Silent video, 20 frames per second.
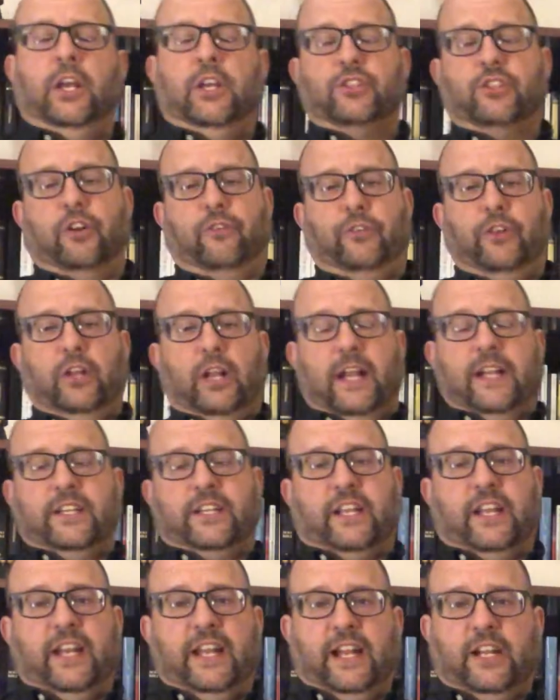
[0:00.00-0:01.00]
So if you'd like
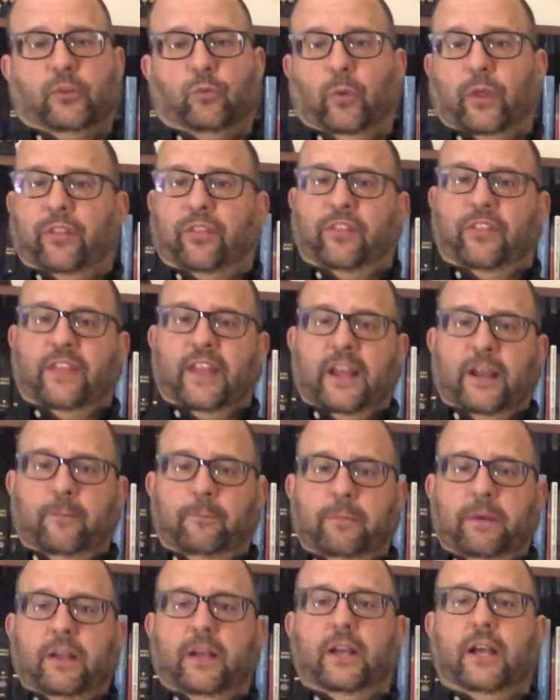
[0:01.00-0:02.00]
to connect with
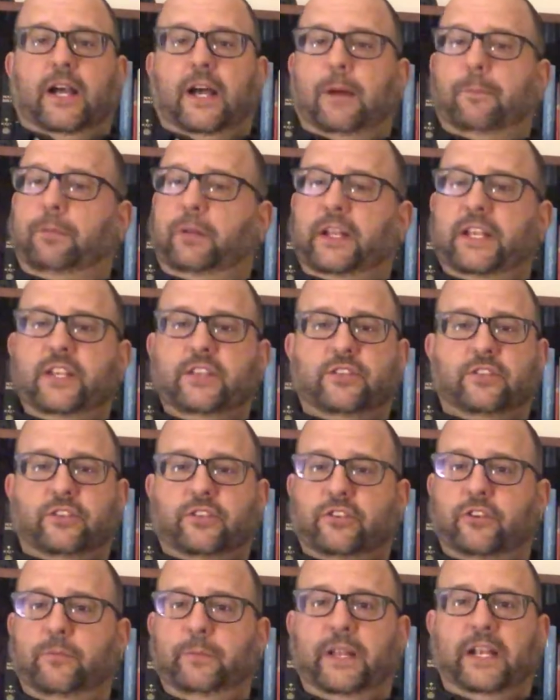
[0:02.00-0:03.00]
them, please
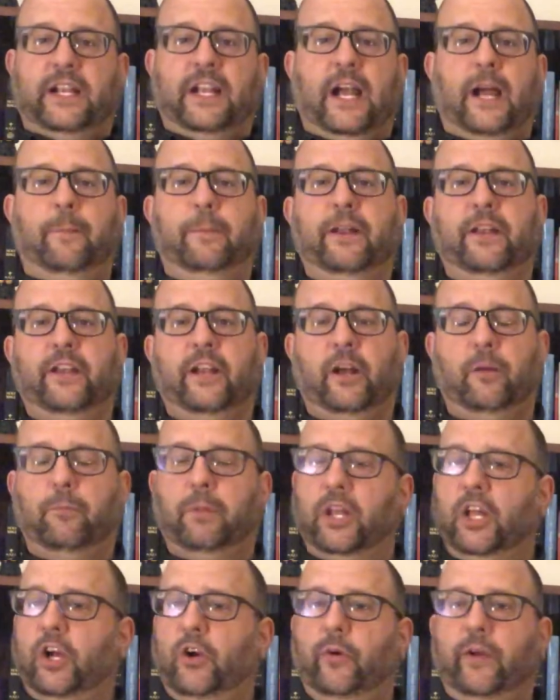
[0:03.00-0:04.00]
shoot me a comment down
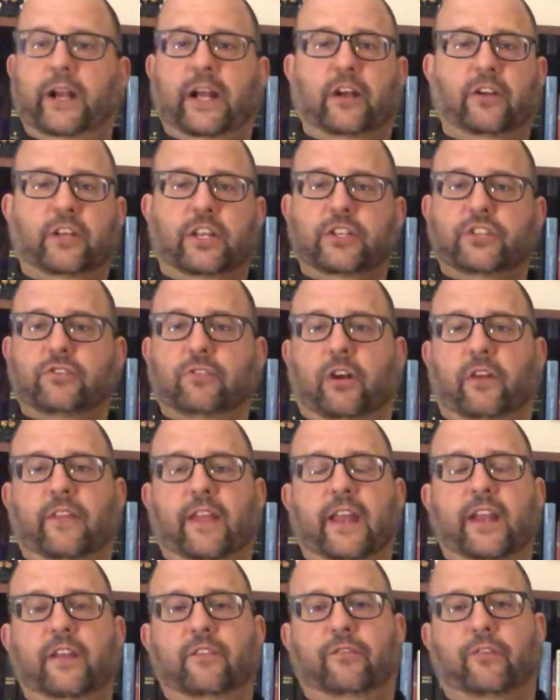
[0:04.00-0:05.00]
below and I'll get you all
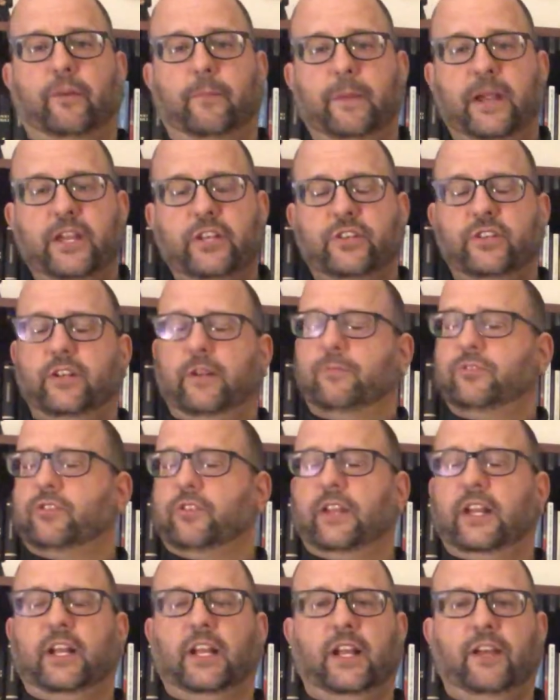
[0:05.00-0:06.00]
that information. I'm
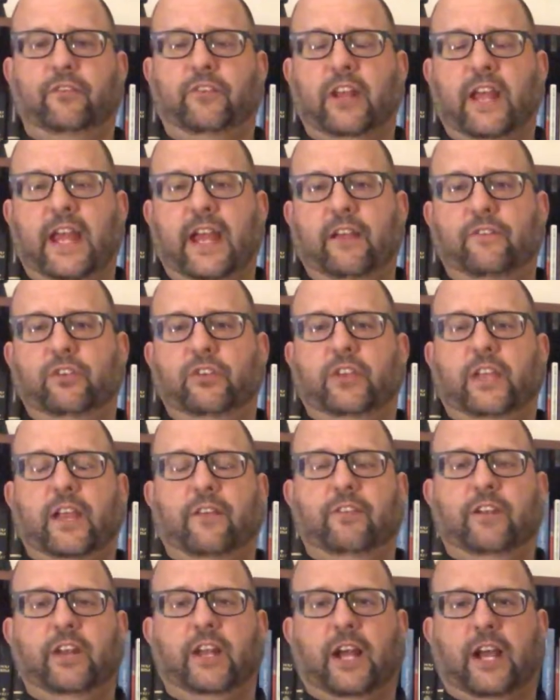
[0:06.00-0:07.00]
sure they'd love to have you.
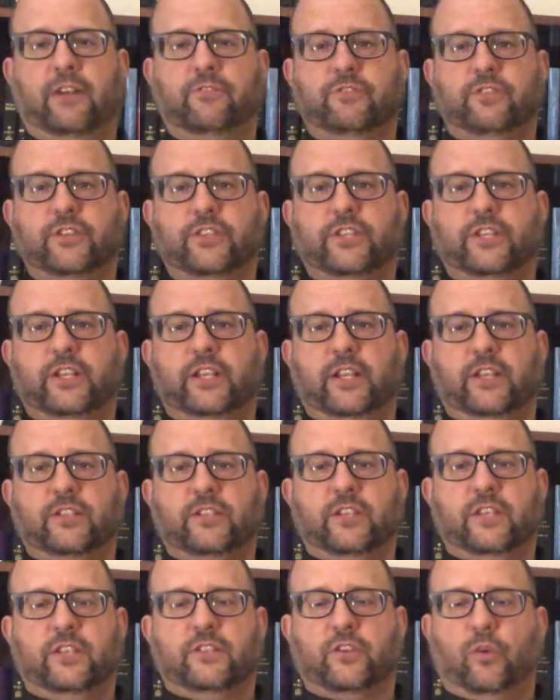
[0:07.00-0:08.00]
Kevin Doddridge
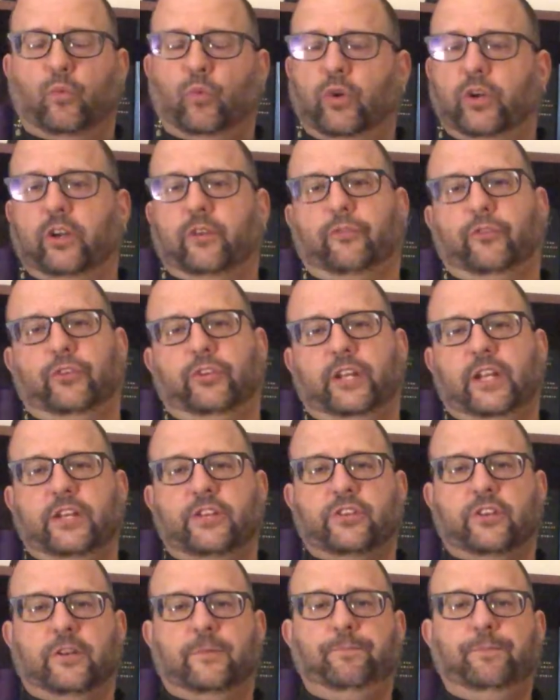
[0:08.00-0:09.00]
is a wonderful
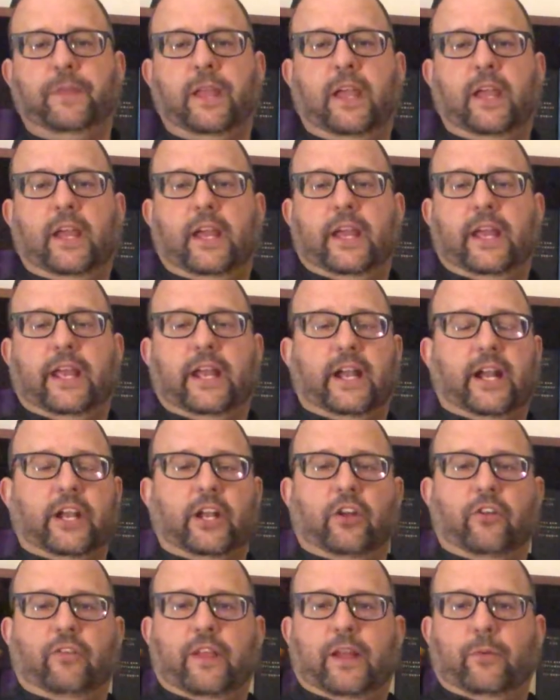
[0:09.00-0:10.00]
teacher, and I
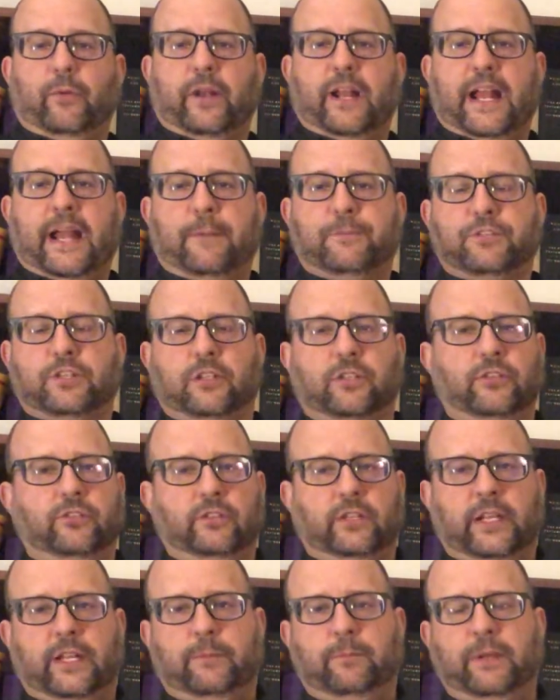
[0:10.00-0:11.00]
know they would
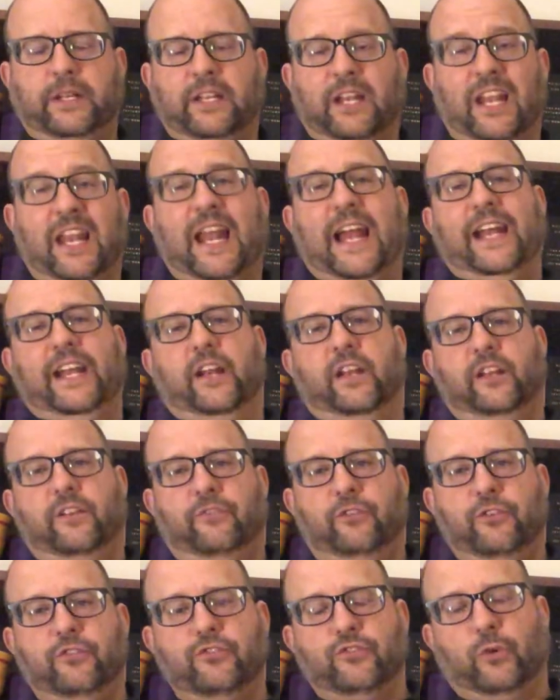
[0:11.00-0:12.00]
absolutely be delighted
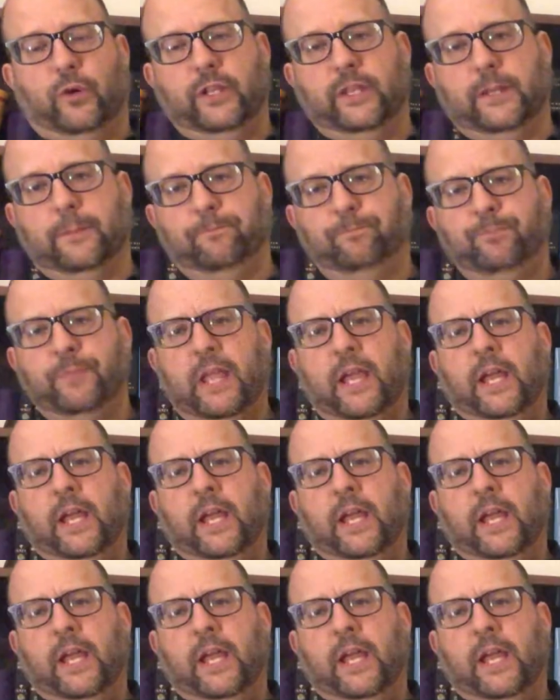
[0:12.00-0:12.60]
if you joined them.